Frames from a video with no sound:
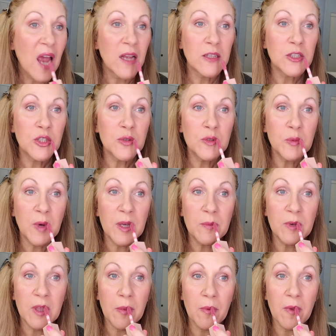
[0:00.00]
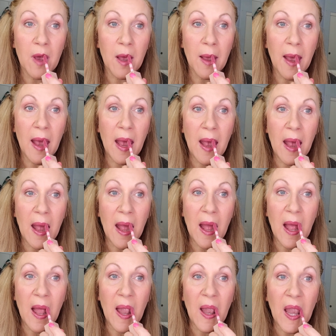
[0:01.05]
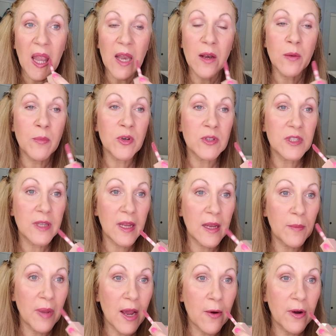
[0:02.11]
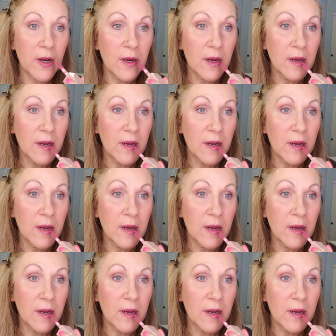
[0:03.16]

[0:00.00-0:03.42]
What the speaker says: choose one with a little more staying power.